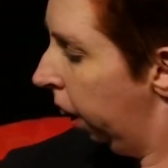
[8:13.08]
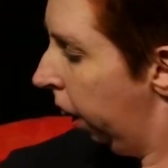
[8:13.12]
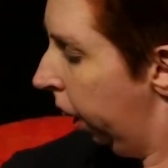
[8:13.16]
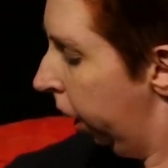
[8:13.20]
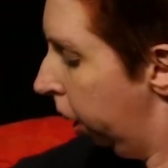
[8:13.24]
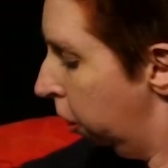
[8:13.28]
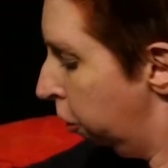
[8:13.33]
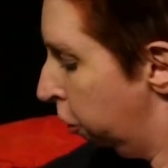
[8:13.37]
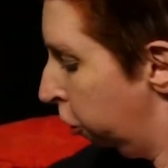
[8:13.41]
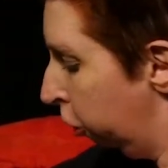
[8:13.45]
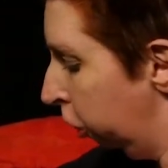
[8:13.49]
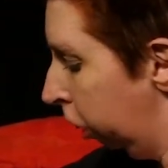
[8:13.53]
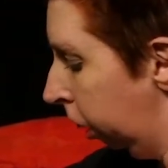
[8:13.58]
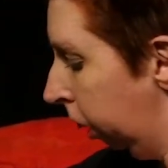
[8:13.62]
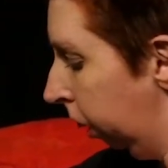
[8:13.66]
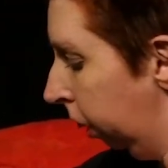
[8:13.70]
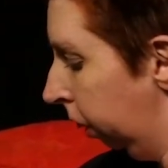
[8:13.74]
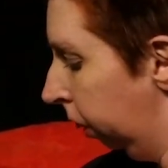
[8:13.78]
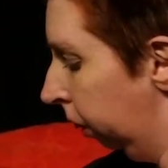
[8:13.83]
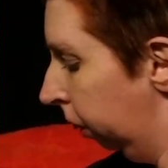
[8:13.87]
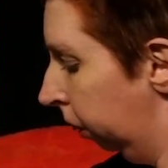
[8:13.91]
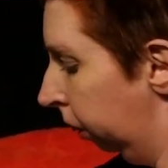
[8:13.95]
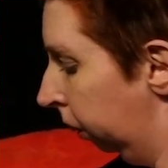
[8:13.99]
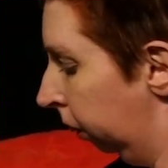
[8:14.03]
every
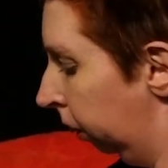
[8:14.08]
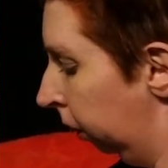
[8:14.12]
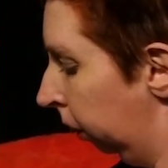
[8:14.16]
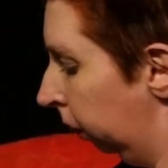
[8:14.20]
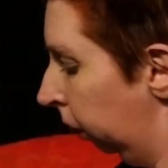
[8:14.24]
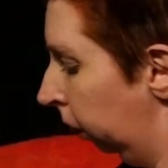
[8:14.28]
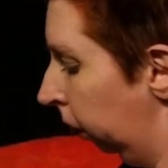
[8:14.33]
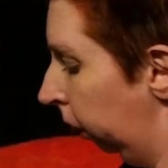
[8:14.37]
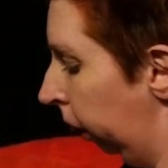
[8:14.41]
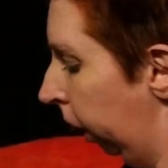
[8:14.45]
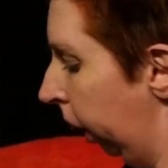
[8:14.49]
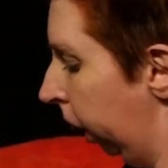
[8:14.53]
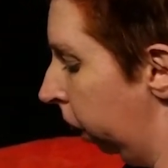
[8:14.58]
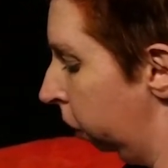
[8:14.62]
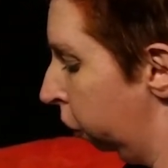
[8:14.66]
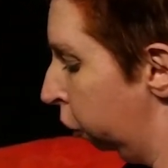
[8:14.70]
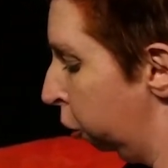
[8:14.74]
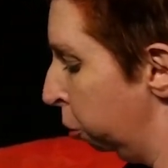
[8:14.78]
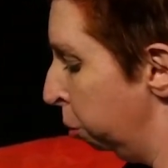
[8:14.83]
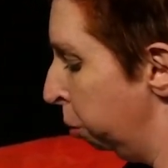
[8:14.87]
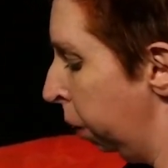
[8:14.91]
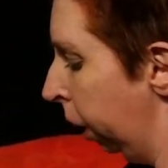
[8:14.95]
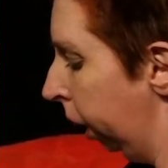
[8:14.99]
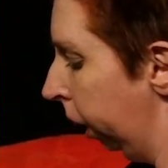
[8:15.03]

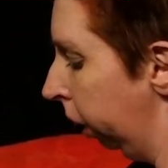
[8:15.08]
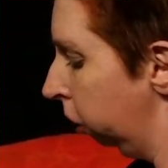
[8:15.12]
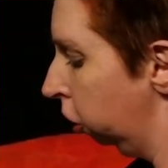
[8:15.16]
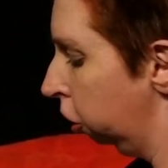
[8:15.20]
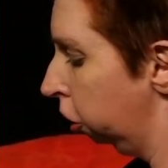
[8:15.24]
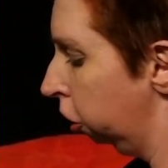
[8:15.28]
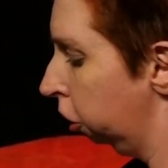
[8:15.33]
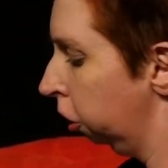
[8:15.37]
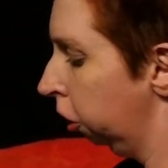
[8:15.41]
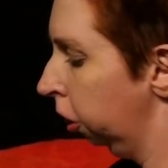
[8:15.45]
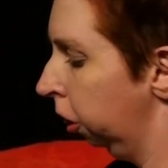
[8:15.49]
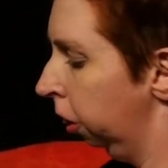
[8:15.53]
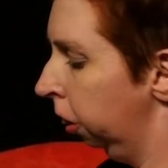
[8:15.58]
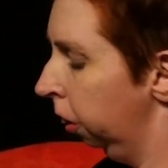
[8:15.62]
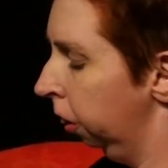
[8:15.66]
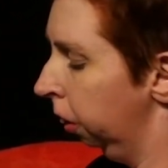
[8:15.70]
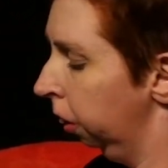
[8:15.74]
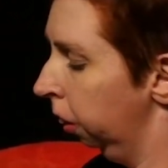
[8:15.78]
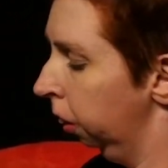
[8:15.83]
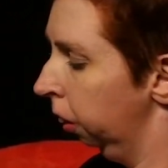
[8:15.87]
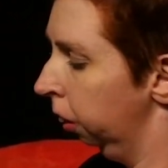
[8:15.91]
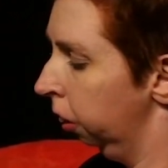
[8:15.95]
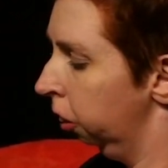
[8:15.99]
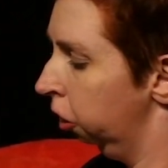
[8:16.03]
last match
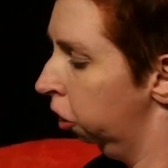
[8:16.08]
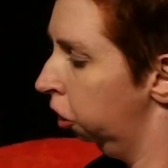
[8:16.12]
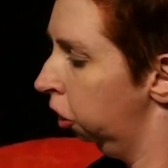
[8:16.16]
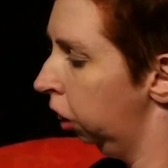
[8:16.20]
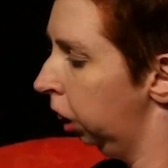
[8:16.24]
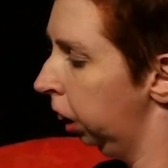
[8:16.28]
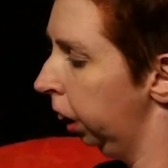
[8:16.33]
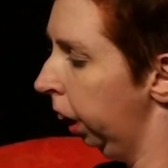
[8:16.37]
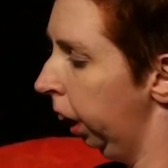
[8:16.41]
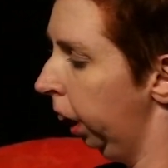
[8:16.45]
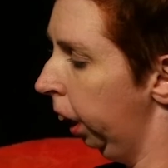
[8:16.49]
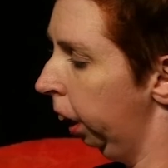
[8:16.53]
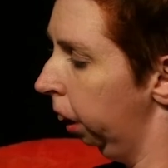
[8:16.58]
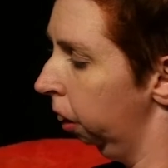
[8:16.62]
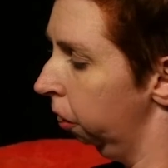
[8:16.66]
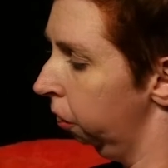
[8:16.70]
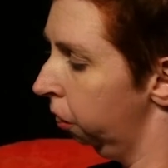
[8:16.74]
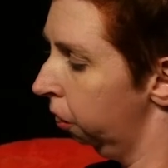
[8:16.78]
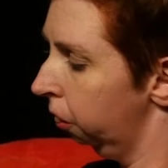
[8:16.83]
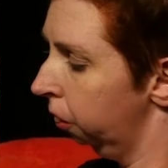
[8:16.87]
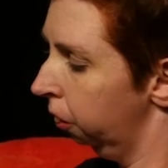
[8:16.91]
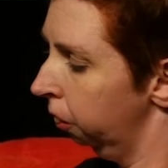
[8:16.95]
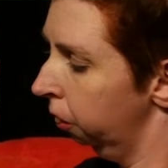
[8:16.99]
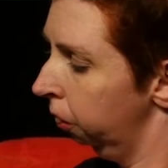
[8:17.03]
she
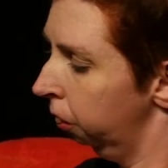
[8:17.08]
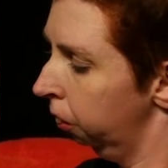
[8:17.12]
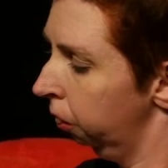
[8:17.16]
has.